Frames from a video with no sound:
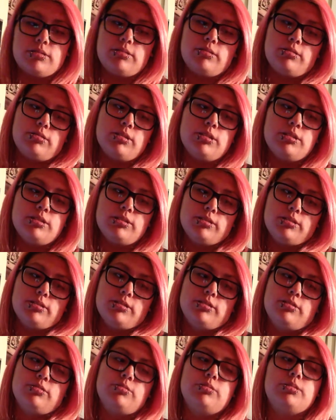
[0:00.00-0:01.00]
do you
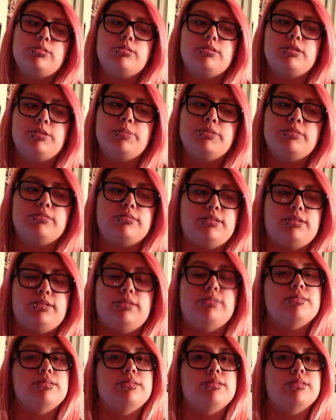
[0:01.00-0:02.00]
guys know where Sleeping with
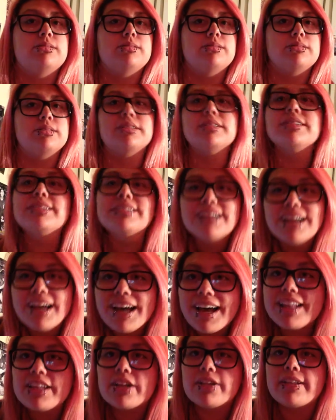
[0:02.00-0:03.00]
Sirens is? And
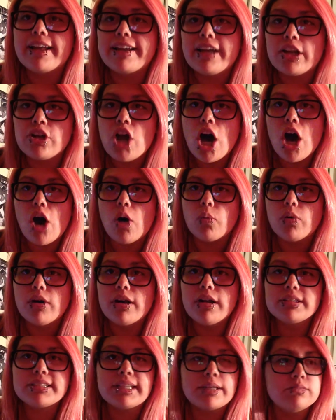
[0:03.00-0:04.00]
they're like, no.
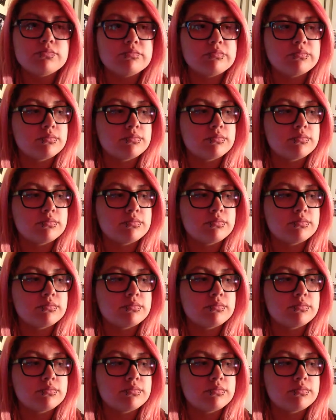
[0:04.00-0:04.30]
And I was like,